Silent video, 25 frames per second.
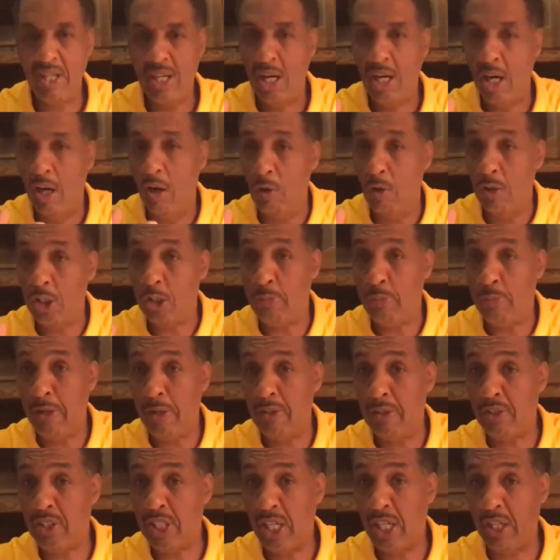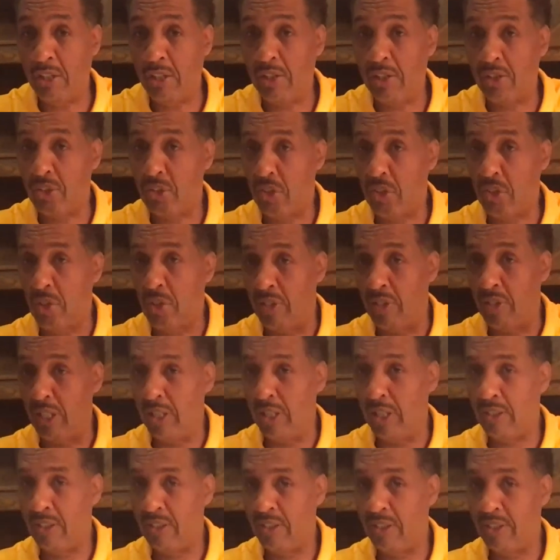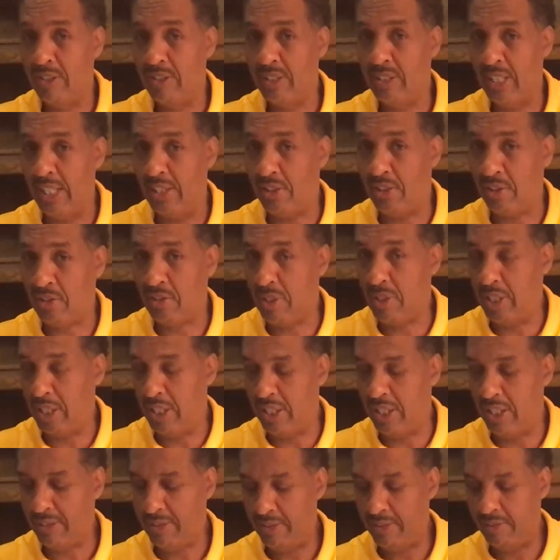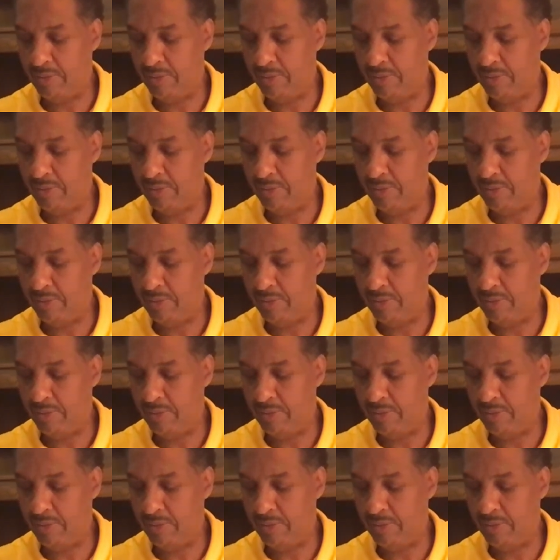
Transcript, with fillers: Holy Spirit is telling the story. That's three.